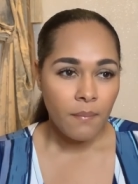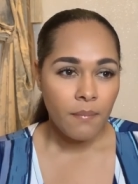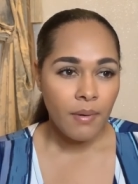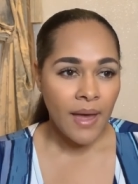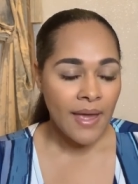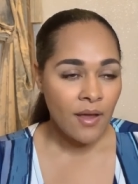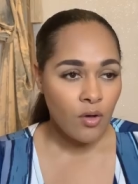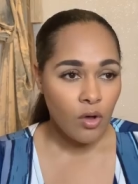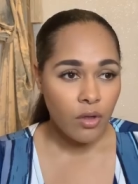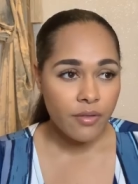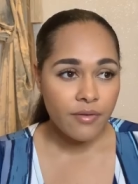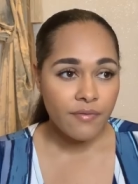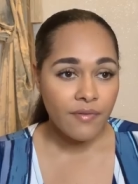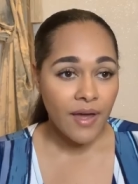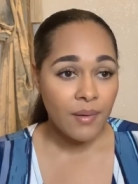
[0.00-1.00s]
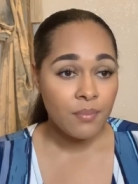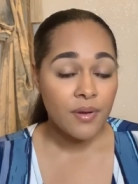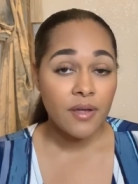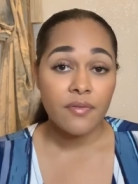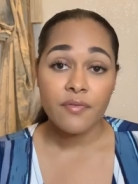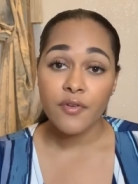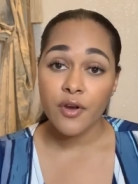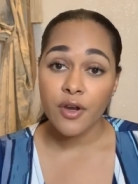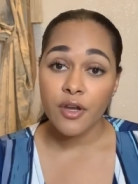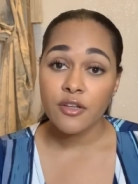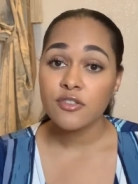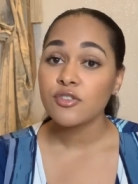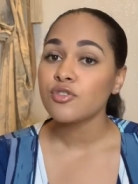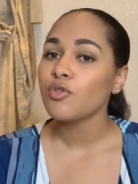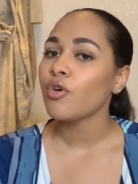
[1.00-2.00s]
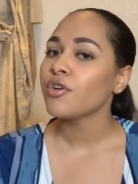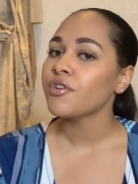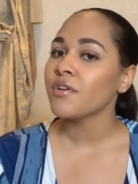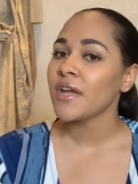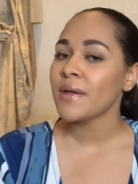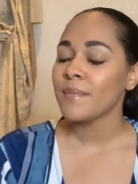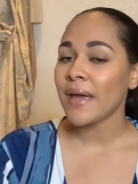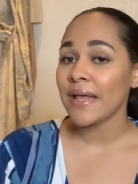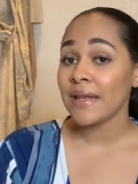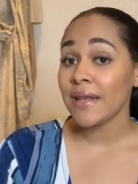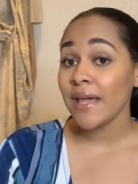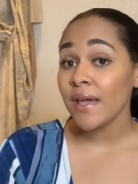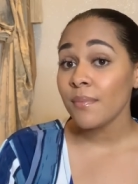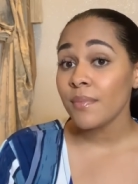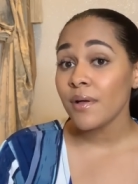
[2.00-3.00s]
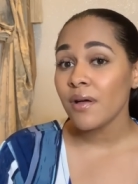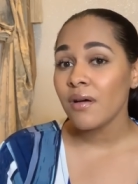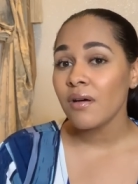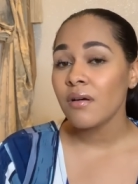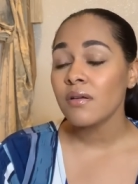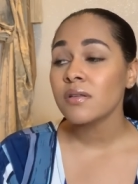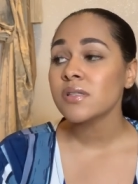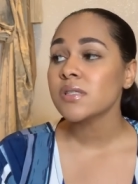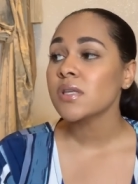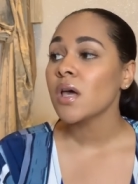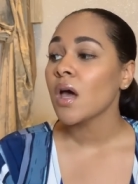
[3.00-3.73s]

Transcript: buying all the fabric first ordering my labels